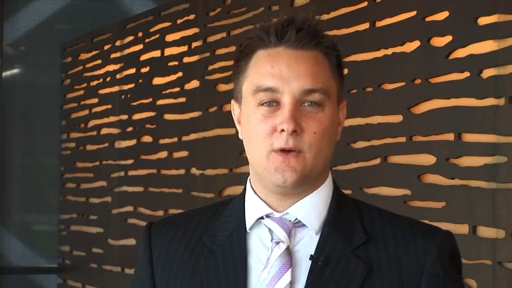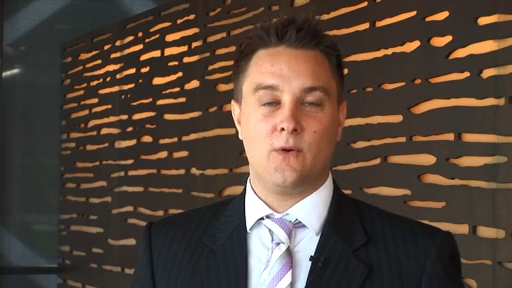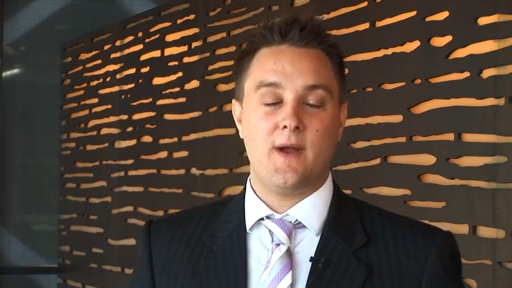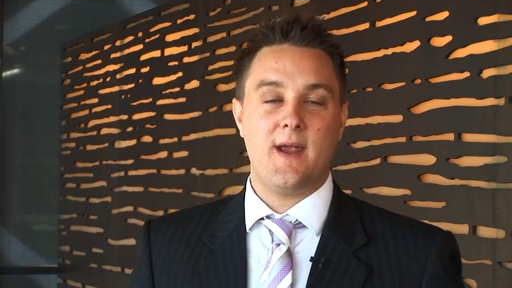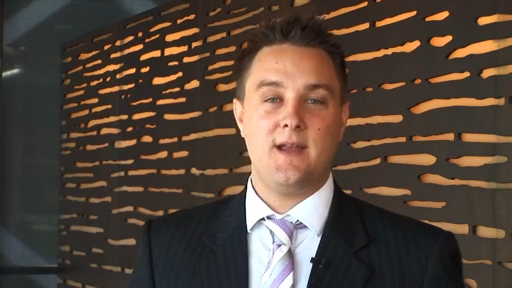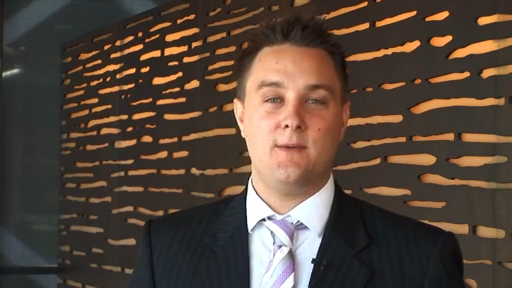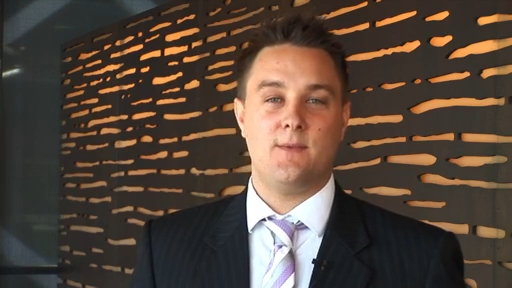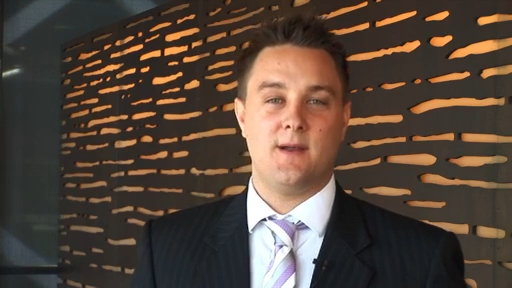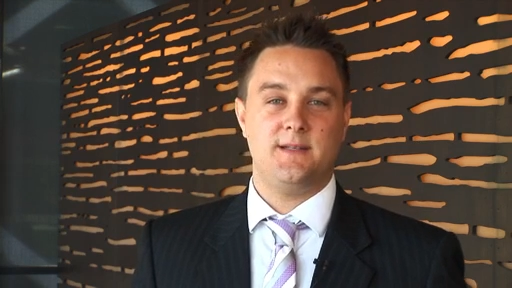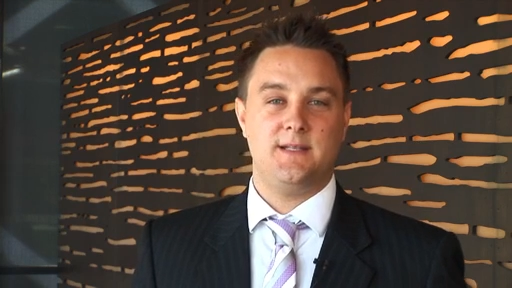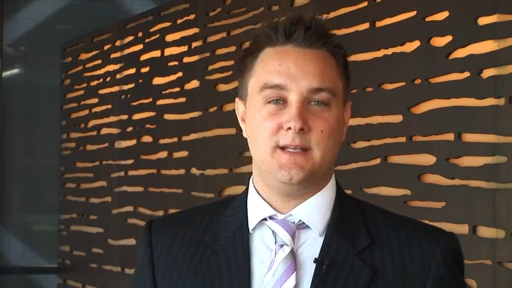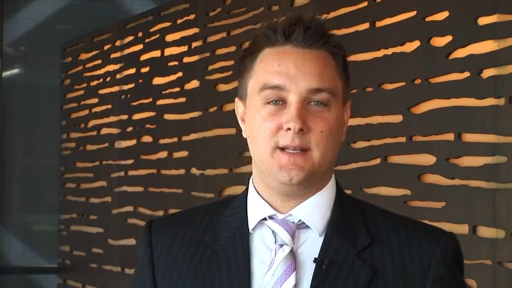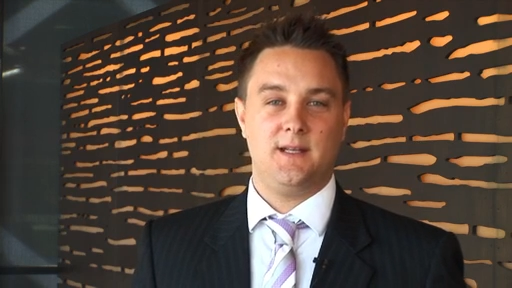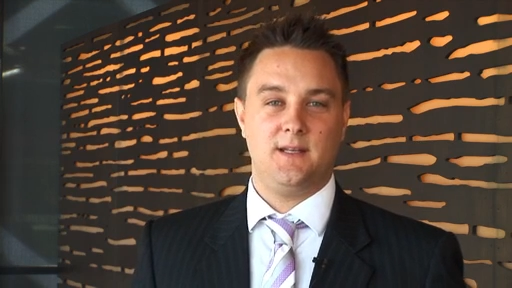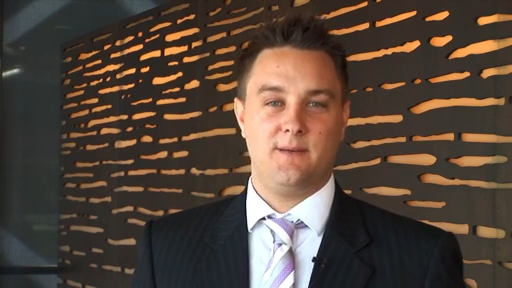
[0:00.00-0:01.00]
or anyone
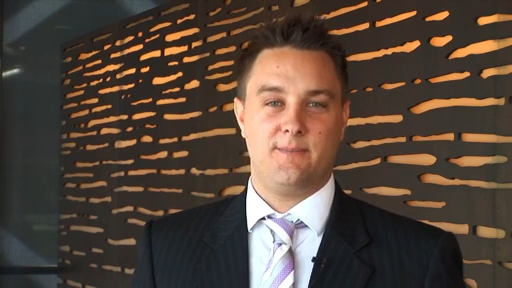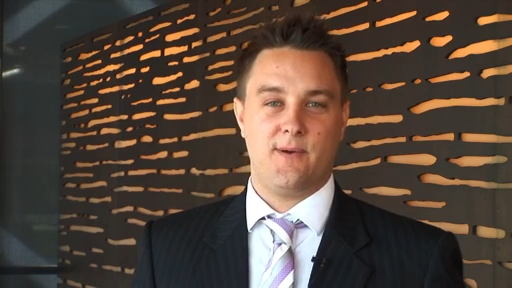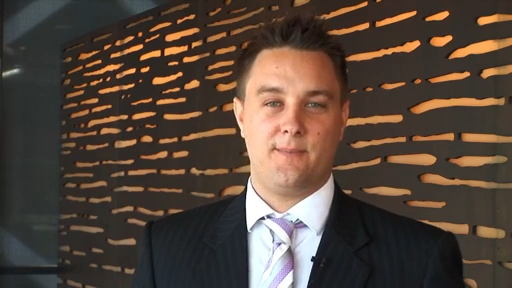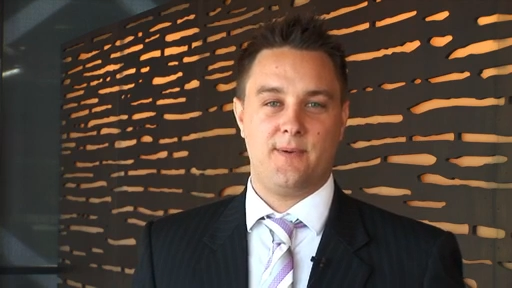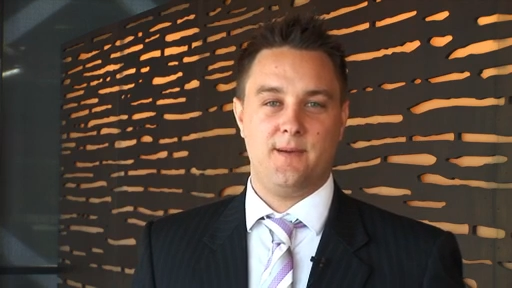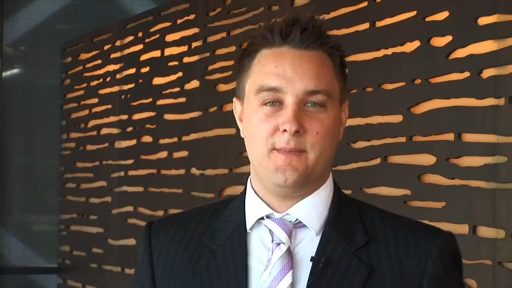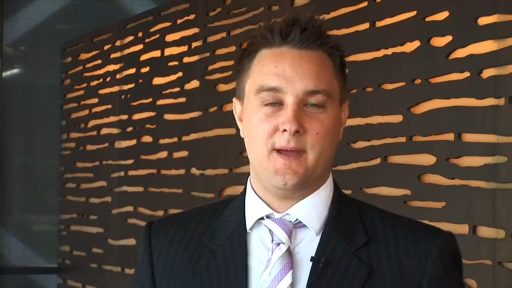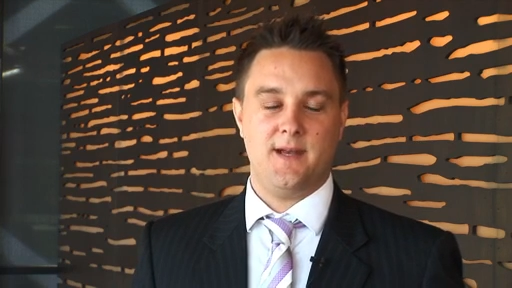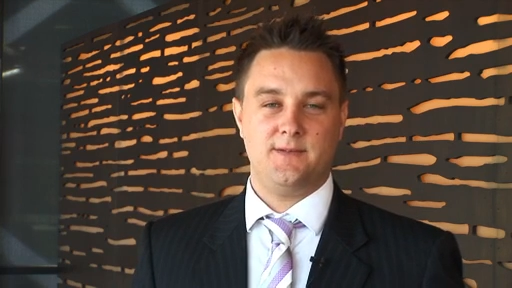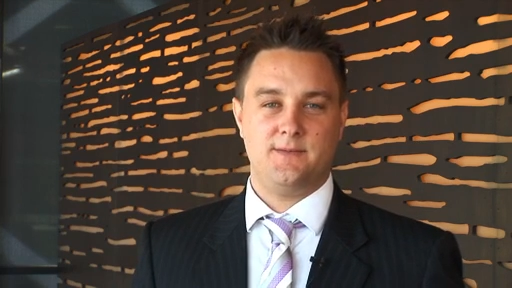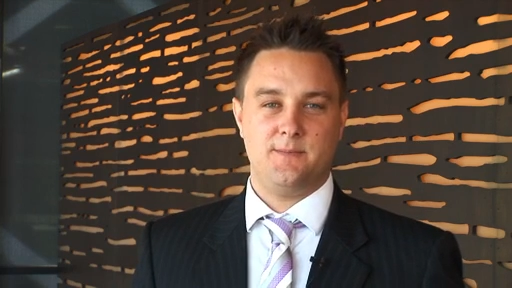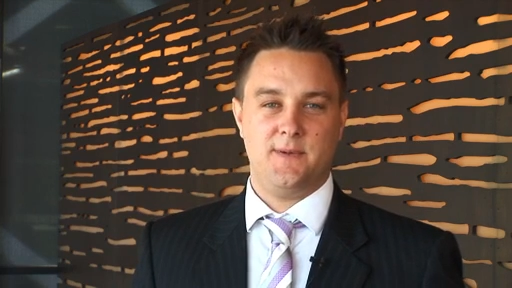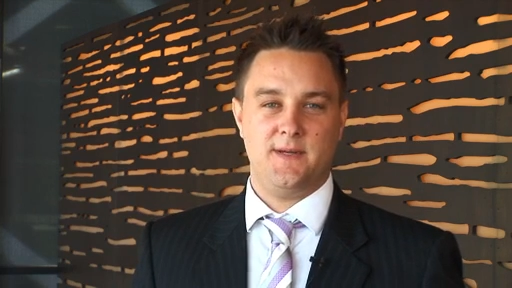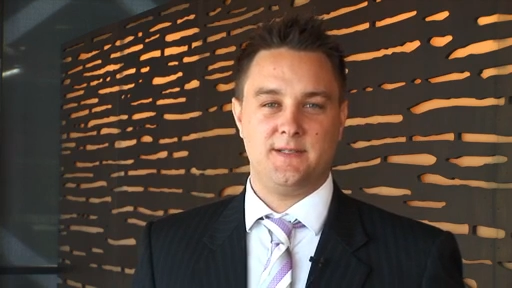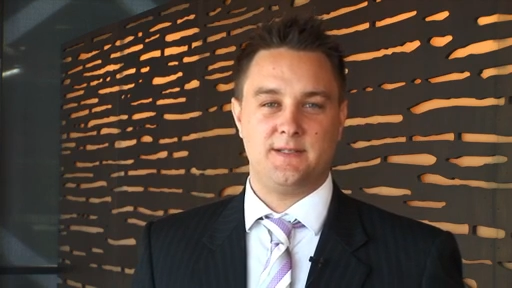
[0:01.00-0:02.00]
dealing in the property
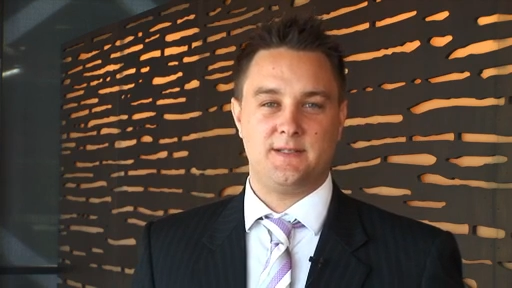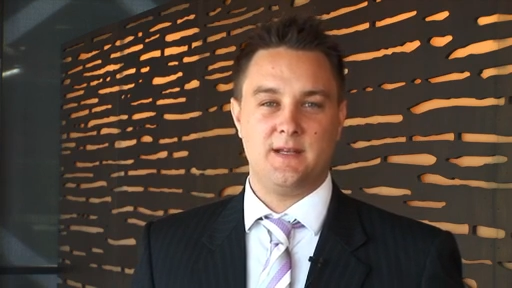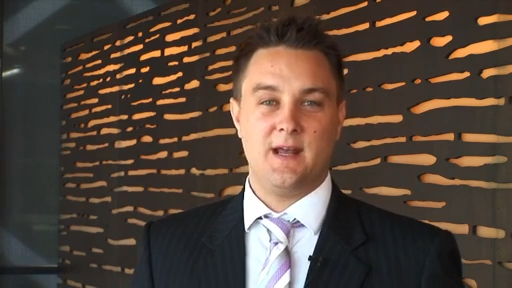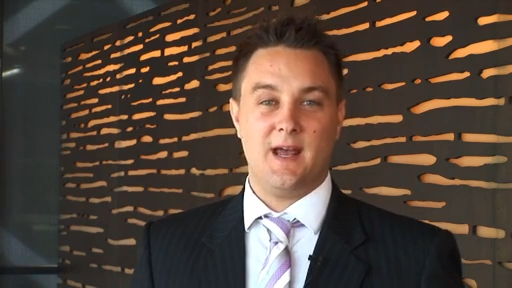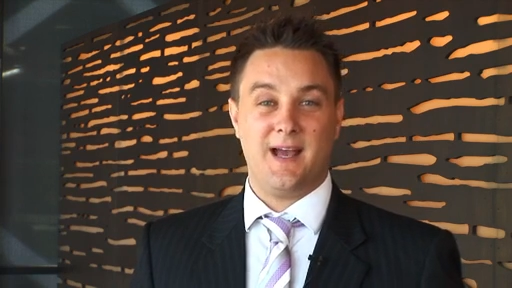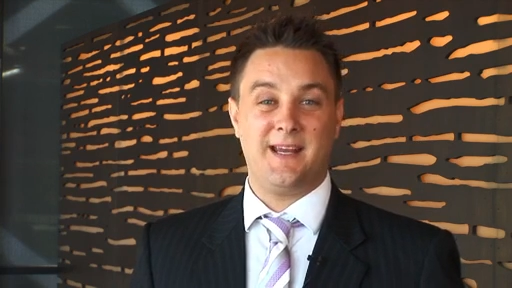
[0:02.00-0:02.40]
management business,